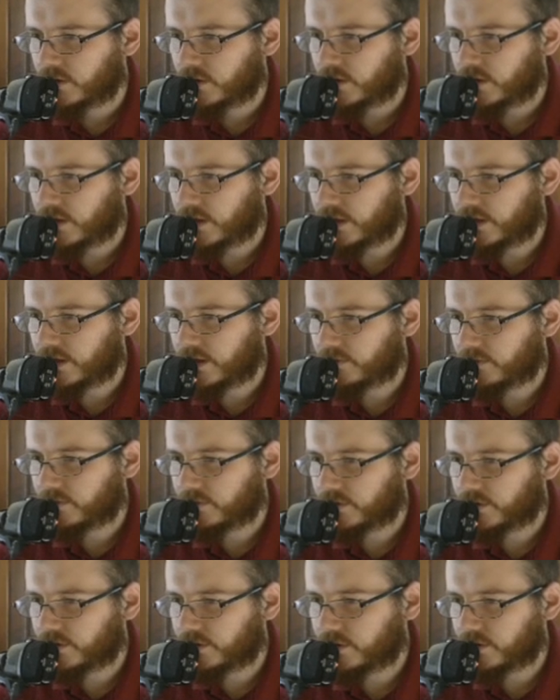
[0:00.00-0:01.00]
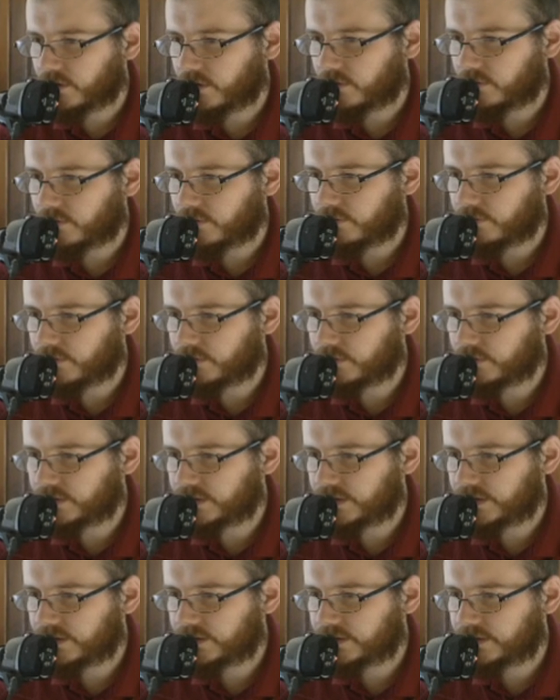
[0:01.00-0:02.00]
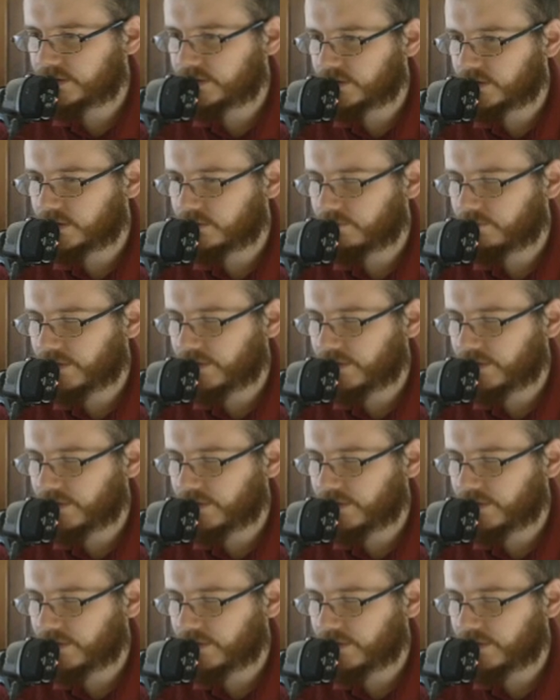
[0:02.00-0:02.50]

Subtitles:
And then we're going to go from the resistor